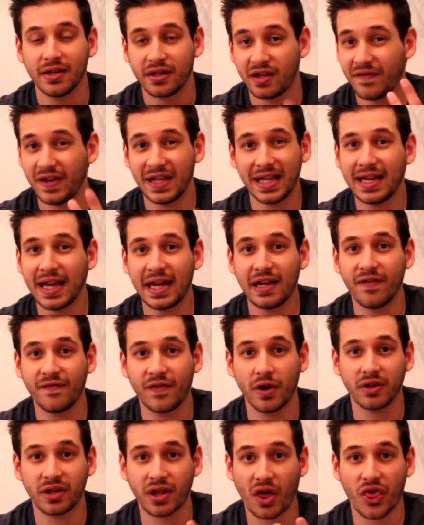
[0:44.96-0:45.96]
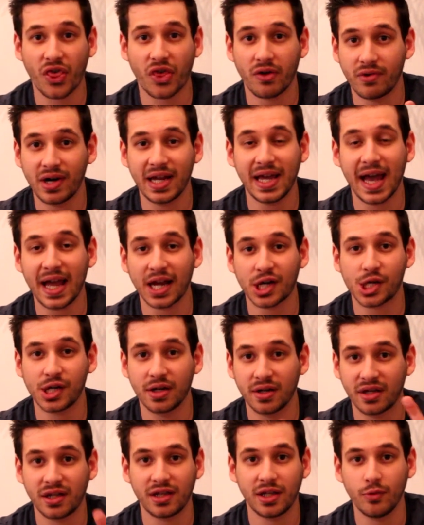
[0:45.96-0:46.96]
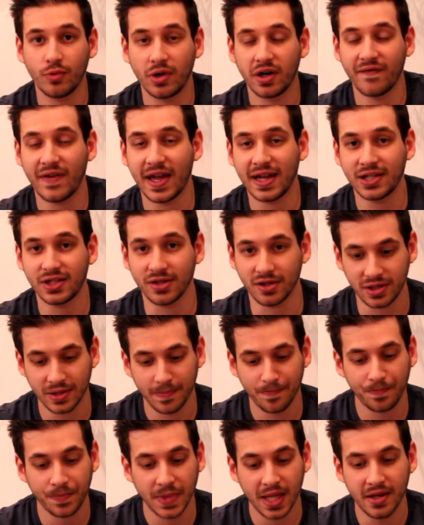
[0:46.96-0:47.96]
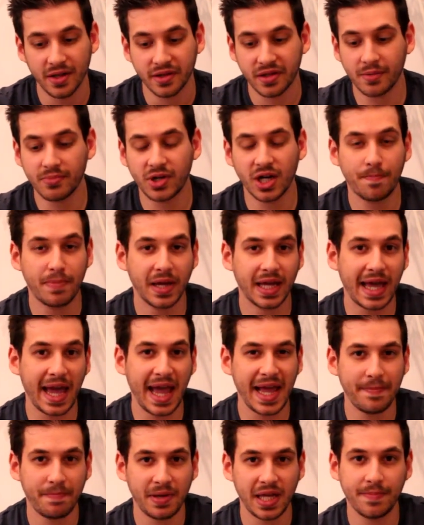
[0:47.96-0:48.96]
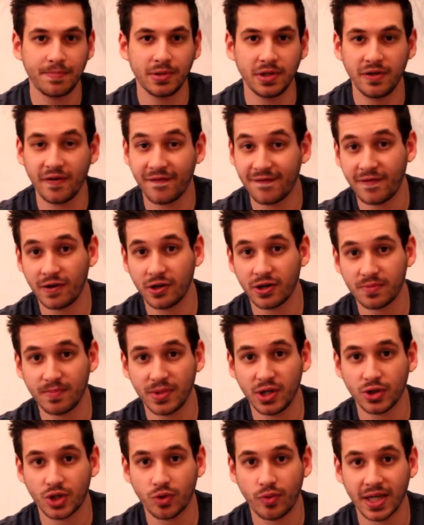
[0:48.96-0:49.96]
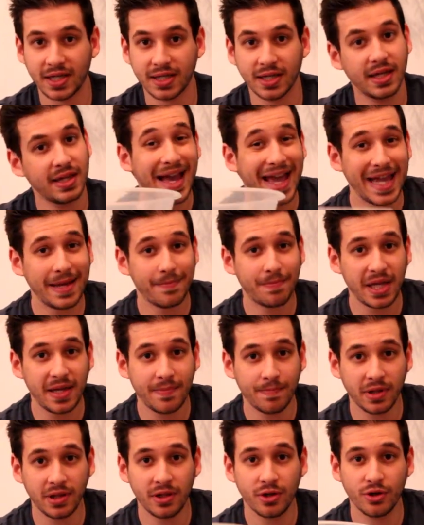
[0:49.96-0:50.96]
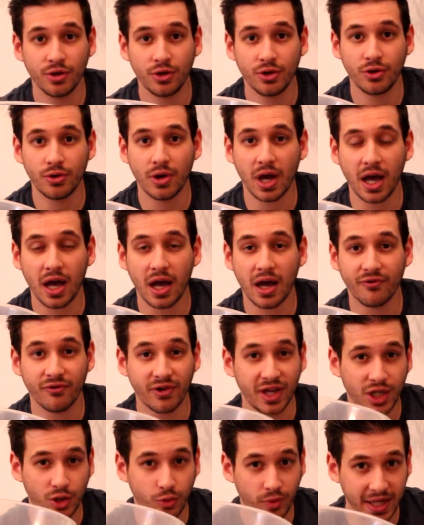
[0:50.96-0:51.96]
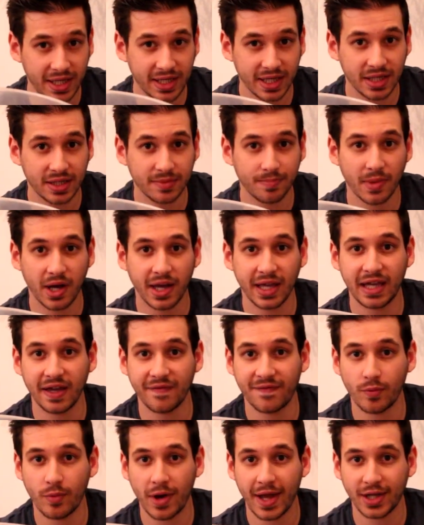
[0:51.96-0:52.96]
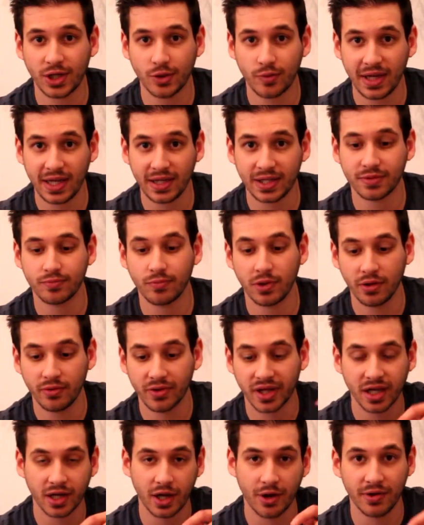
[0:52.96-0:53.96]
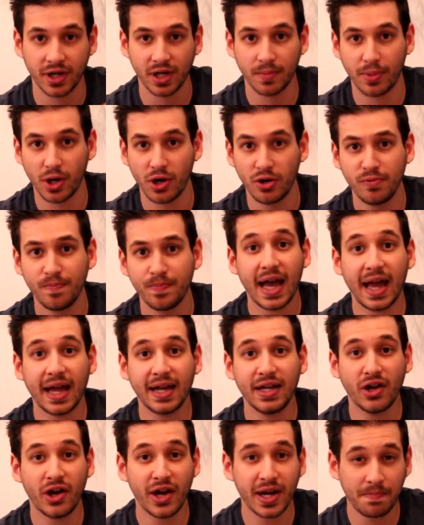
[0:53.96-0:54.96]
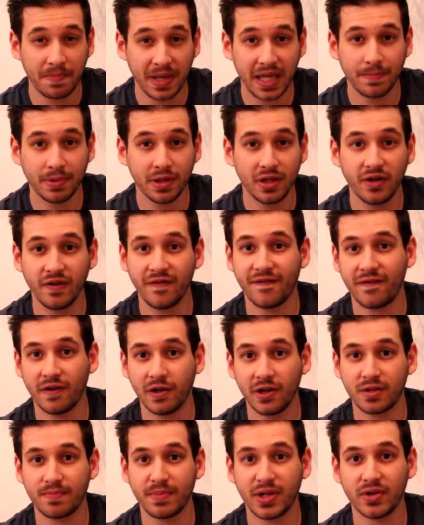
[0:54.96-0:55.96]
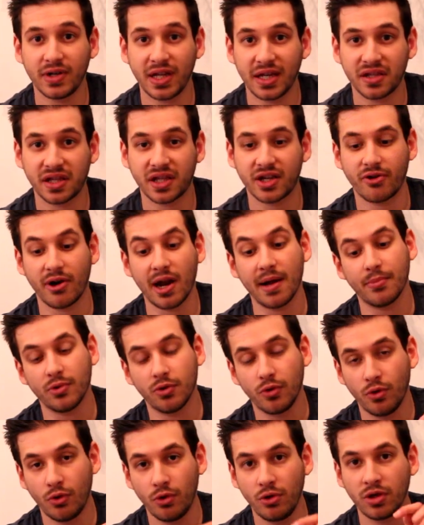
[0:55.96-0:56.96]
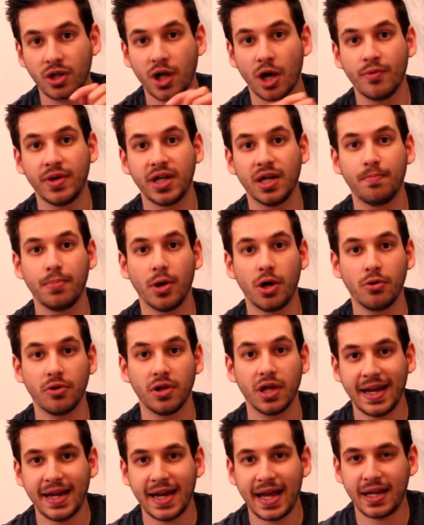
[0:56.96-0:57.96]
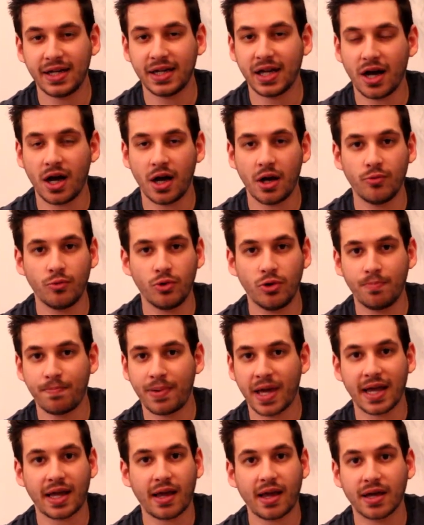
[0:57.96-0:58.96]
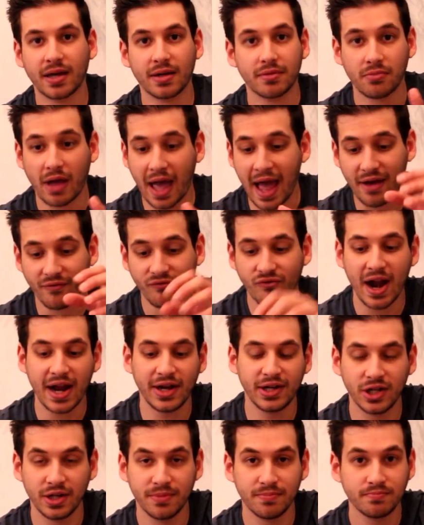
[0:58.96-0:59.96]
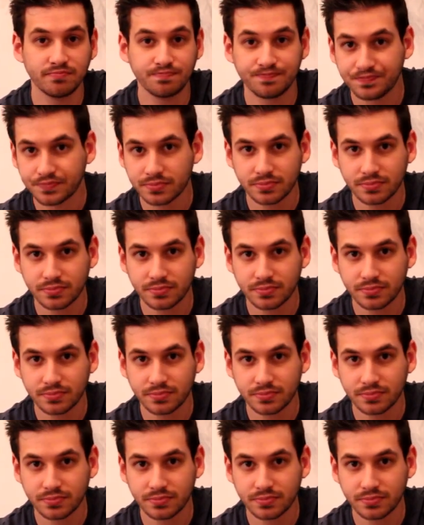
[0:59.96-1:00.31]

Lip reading: So if you did any of those three actions, you would have entered. So I'm going to pick 8 people who followed me on Twitter, 8 people who retweeted my giveaway tweet will also go in the bowl, and 9 people who followed me on Instagram all go in the bowl. And then I will pick at random,